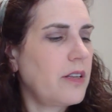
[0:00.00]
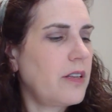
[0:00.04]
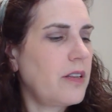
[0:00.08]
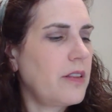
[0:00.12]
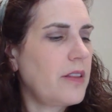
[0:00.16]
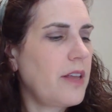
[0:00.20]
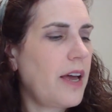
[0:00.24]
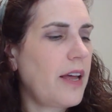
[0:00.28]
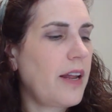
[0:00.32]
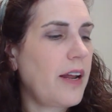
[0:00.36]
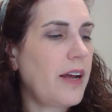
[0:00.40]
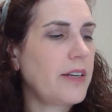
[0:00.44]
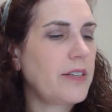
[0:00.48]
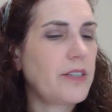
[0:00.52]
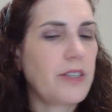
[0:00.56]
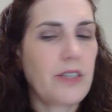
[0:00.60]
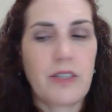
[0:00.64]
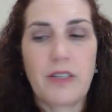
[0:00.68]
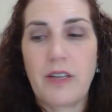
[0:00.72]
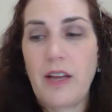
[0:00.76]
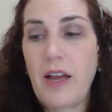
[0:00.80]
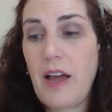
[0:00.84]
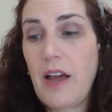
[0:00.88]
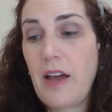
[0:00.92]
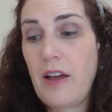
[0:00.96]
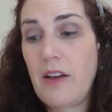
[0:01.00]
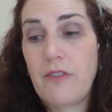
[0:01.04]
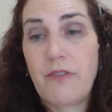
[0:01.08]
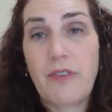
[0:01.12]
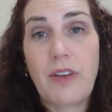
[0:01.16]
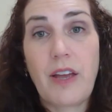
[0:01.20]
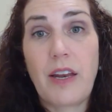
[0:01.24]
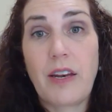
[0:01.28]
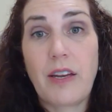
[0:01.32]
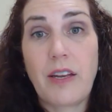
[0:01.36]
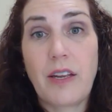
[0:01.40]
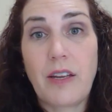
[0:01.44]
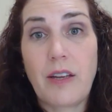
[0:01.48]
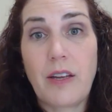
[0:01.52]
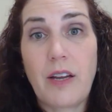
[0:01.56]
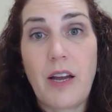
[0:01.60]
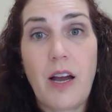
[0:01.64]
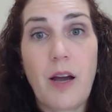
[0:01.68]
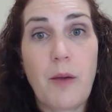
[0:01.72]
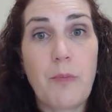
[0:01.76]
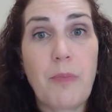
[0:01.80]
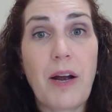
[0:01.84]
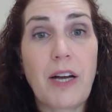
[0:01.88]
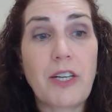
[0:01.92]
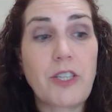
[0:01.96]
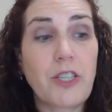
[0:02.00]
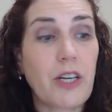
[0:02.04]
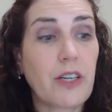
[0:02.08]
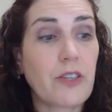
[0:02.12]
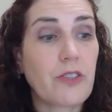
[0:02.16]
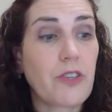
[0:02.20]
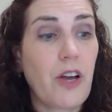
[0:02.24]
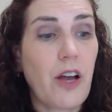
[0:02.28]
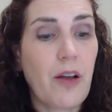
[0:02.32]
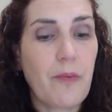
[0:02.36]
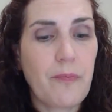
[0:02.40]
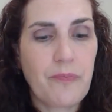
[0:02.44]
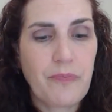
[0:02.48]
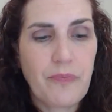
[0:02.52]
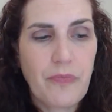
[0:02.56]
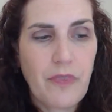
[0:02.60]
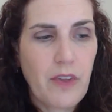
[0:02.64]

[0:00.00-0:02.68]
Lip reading: that I didn't have any projects on.